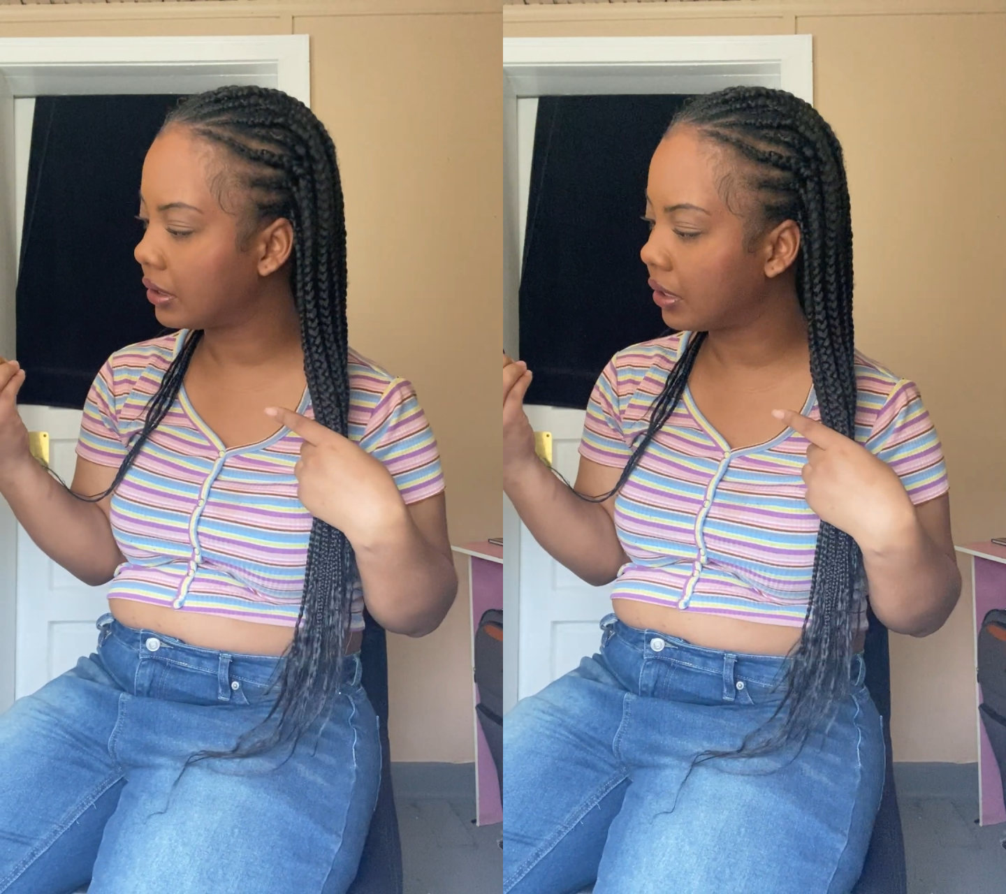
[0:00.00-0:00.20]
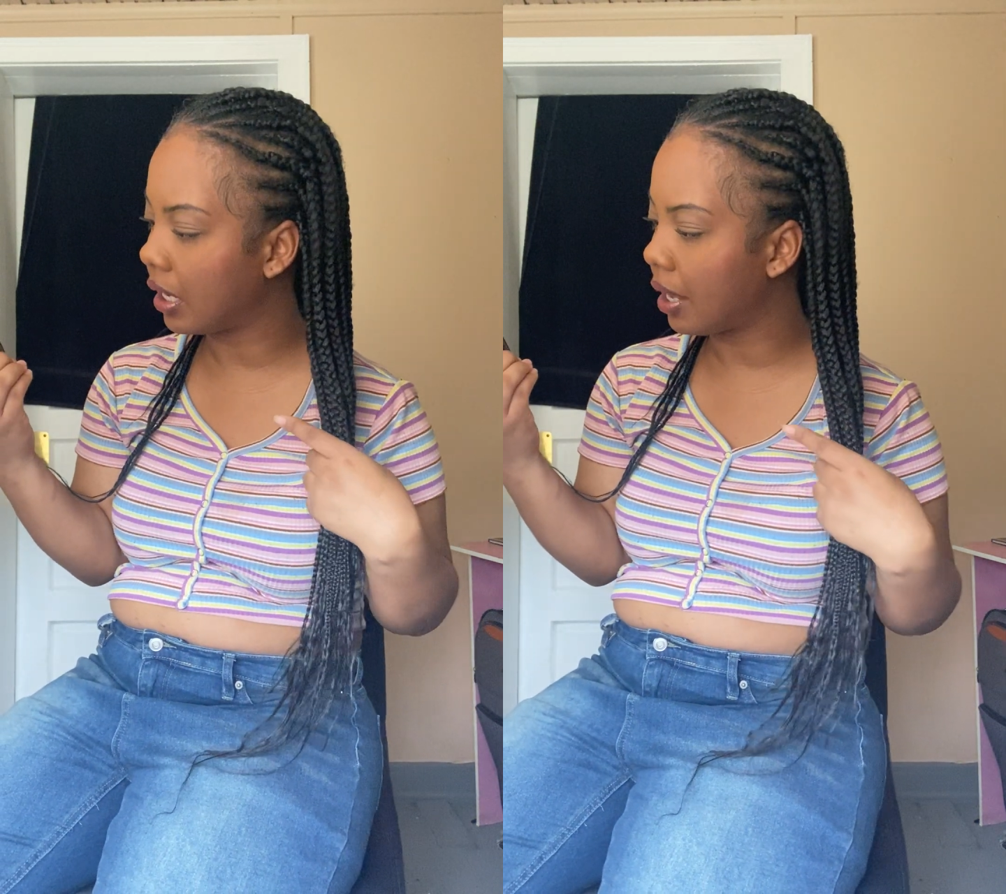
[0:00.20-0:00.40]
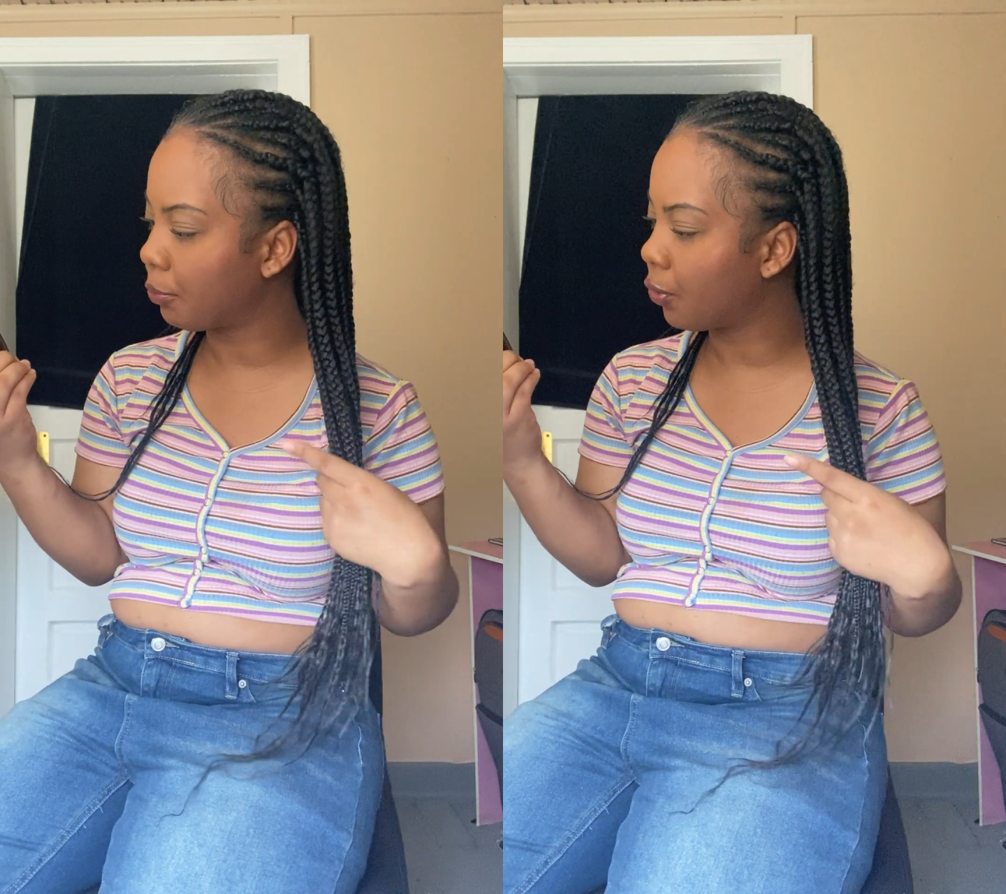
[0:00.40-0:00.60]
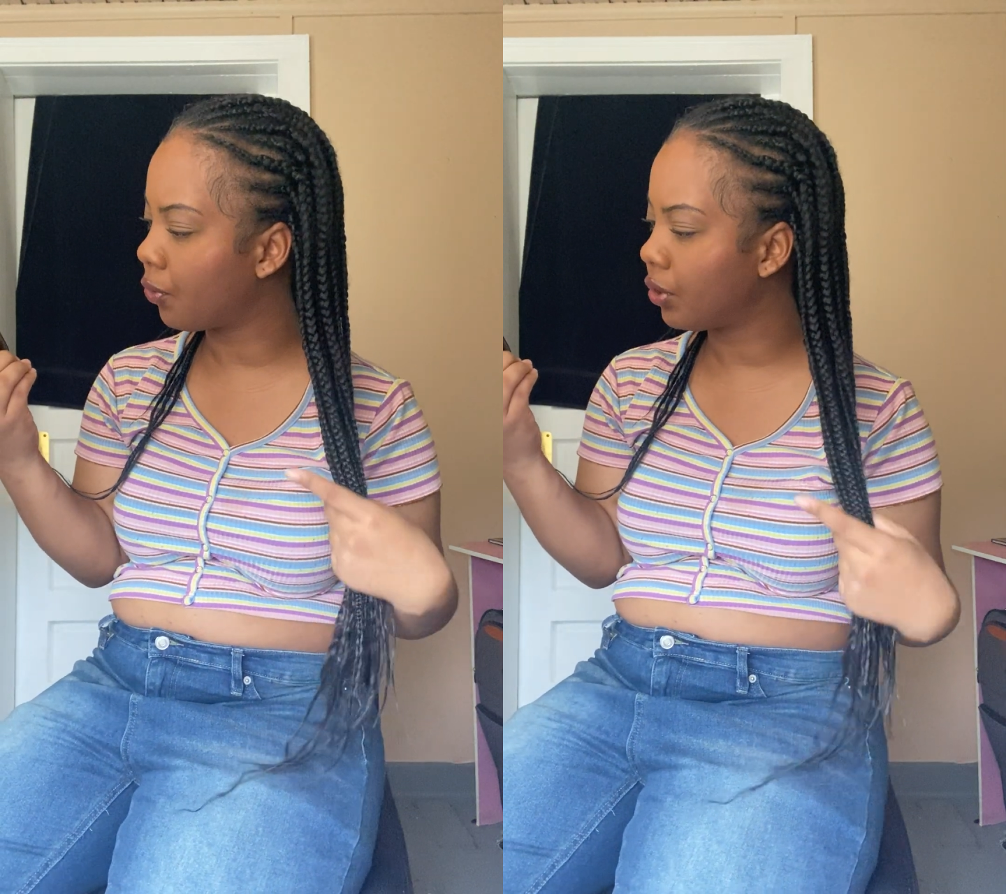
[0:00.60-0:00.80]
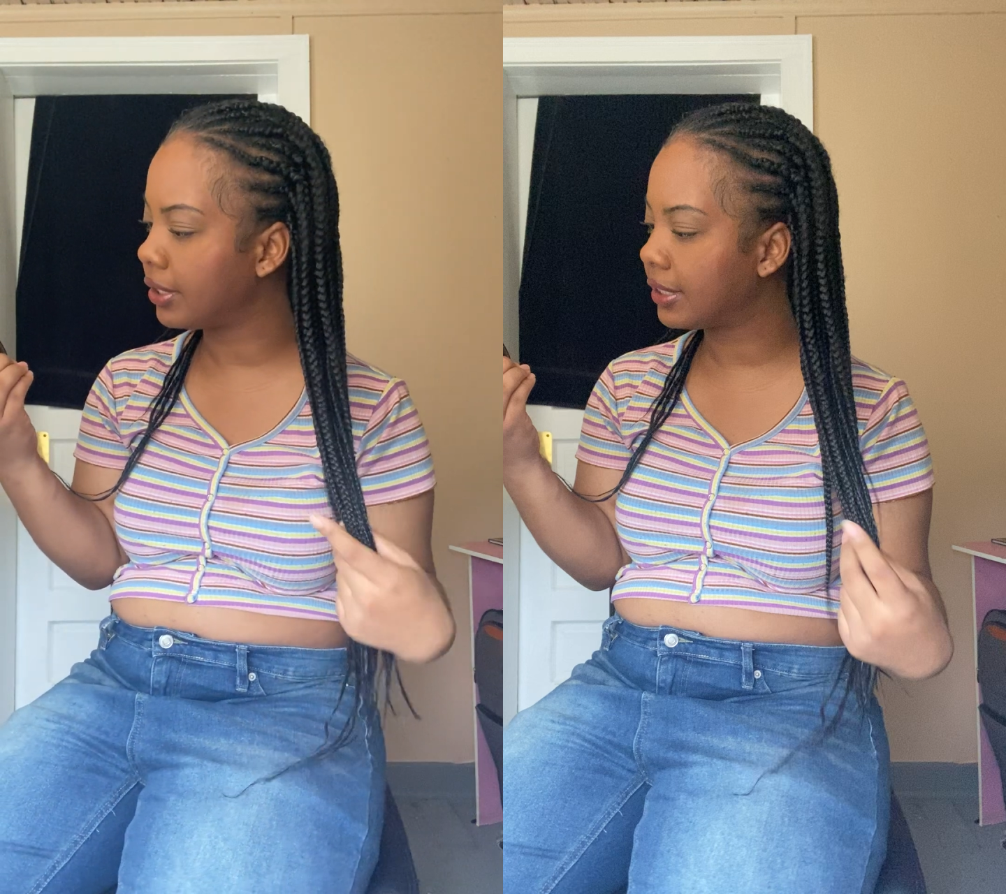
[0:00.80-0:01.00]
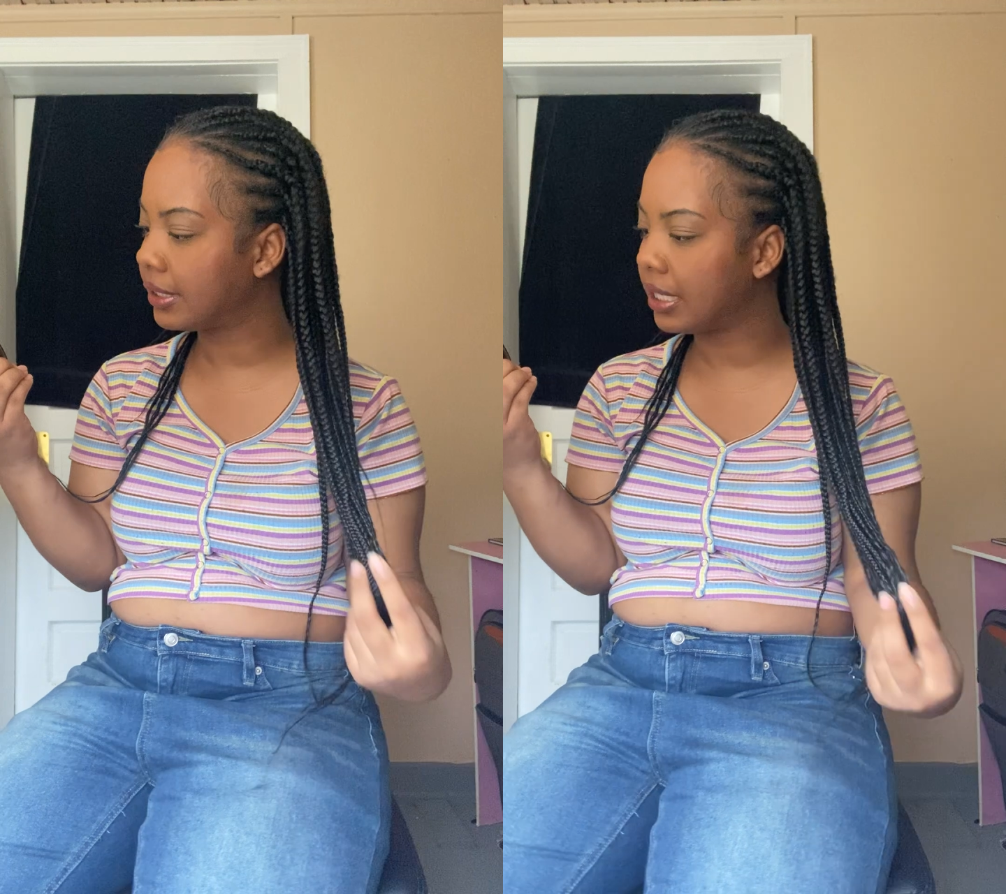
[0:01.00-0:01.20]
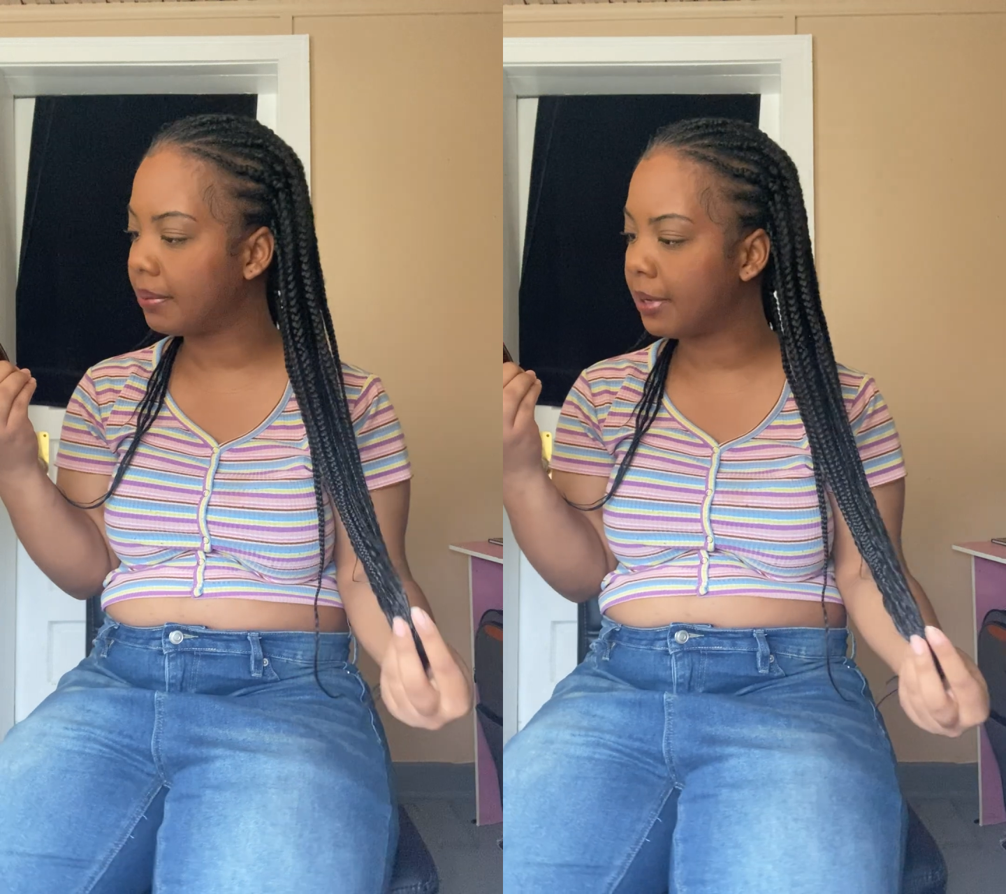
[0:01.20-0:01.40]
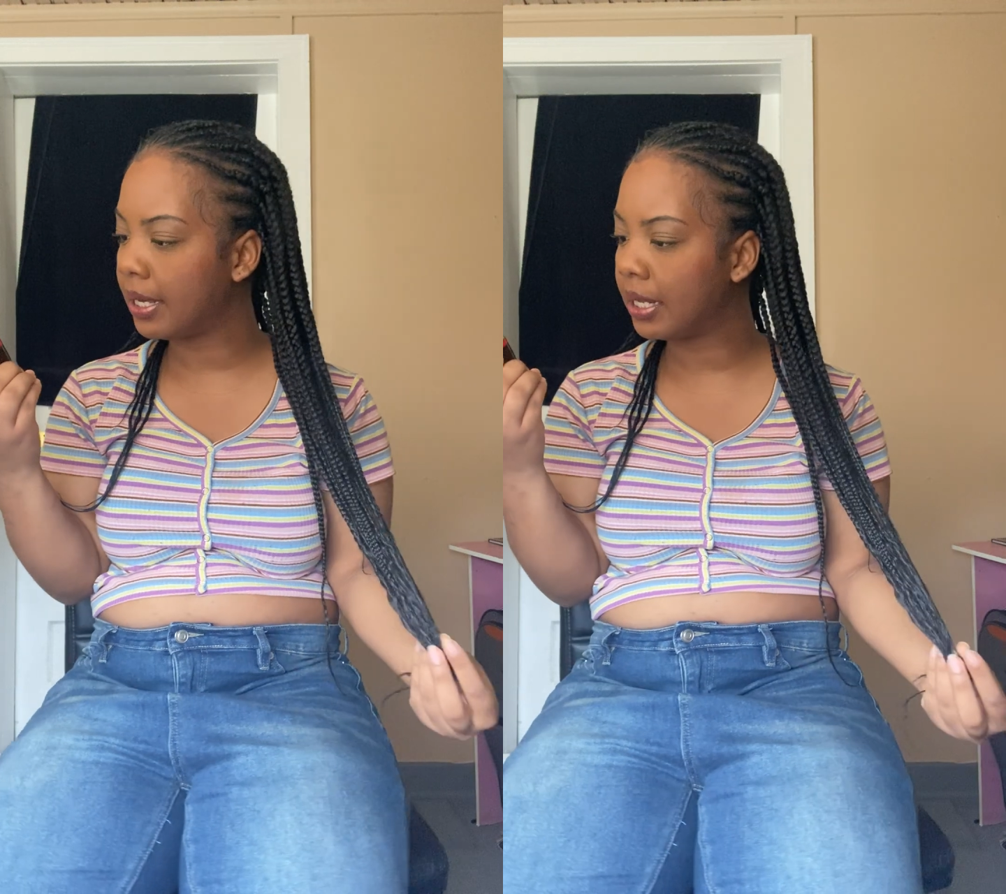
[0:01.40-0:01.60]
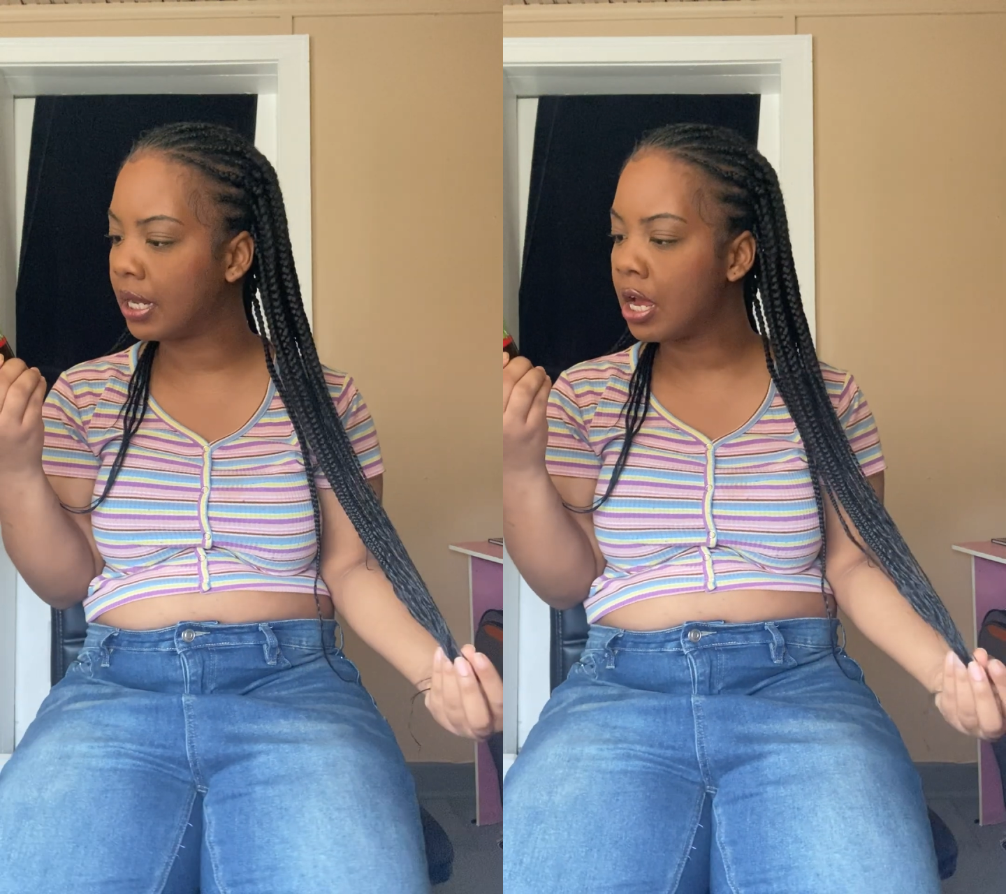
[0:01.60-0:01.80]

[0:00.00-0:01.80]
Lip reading: gourd, cinnamon,